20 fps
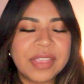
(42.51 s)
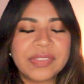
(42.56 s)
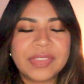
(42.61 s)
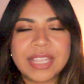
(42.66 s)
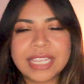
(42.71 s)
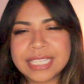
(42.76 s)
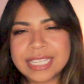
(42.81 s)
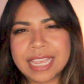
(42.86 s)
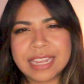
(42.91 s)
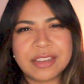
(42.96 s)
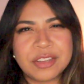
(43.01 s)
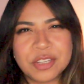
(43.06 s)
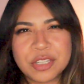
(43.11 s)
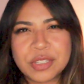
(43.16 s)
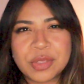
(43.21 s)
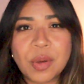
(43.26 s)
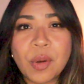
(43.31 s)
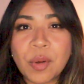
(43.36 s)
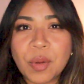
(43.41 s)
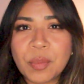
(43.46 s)
That's kind of
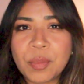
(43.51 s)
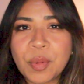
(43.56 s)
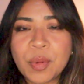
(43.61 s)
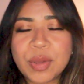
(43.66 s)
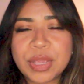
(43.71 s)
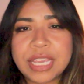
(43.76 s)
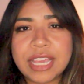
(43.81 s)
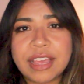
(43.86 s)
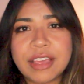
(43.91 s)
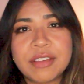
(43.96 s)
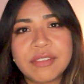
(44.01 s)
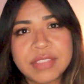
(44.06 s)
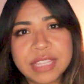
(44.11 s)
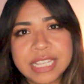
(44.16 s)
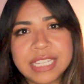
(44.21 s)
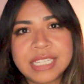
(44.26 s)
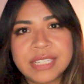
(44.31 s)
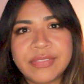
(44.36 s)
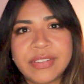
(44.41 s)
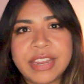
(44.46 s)
just the whole point of
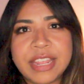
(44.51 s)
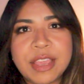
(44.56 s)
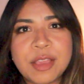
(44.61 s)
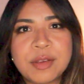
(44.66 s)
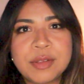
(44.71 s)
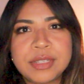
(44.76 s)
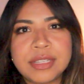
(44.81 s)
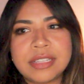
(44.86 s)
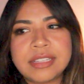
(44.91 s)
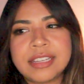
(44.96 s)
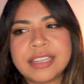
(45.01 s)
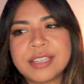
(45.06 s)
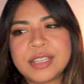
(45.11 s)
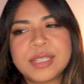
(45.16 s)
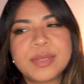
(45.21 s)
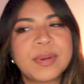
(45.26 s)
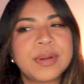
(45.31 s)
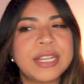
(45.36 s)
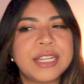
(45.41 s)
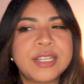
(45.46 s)
these videos, is I
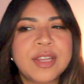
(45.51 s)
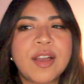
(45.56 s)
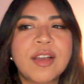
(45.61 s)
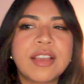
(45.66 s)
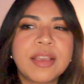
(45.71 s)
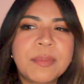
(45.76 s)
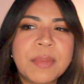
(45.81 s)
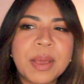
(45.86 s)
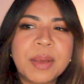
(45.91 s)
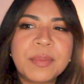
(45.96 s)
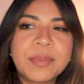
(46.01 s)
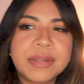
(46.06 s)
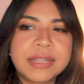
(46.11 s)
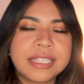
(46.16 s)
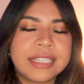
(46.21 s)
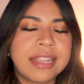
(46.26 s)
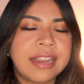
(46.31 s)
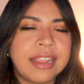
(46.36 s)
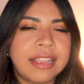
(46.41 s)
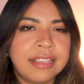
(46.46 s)
just want to talk about
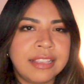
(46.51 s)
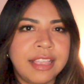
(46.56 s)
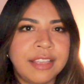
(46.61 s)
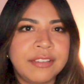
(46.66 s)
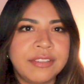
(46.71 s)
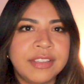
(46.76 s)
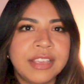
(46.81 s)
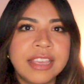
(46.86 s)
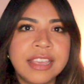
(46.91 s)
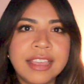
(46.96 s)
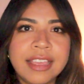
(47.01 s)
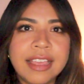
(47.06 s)
books that I love,